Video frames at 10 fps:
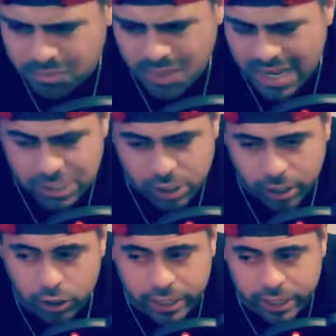I started
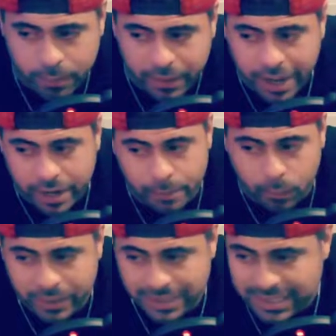looking up on how to build
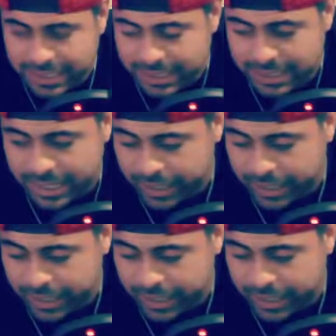PCs, and